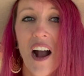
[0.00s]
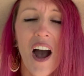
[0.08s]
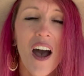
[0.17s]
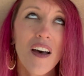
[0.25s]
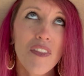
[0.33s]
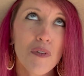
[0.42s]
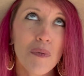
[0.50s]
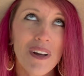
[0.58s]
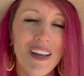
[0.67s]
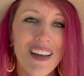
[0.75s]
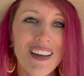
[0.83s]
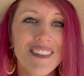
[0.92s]

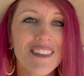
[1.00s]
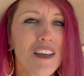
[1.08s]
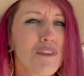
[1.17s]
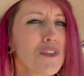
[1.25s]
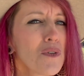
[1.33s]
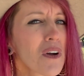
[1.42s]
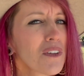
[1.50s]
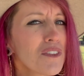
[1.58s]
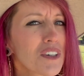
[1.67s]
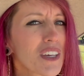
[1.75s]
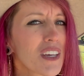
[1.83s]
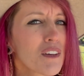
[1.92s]
Otherwise, if you are
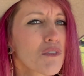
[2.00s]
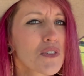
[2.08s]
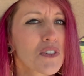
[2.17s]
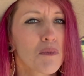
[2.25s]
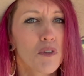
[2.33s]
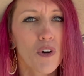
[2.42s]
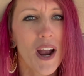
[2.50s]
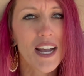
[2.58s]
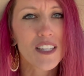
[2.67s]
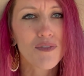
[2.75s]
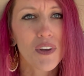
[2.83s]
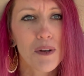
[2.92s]
looking for some
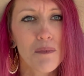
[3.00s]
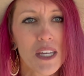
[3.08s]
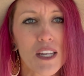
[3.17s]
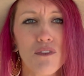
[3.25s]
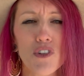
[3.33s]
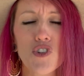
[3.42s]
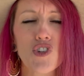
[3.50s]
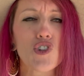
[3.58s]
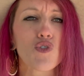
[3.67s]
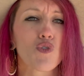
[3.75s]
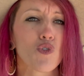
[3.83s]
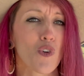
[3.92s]
grass-fed beef
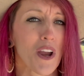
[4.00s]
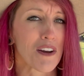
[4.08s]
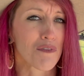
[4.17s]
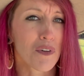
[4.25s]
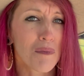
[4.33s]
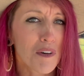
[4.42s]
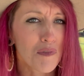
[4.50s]
straight from the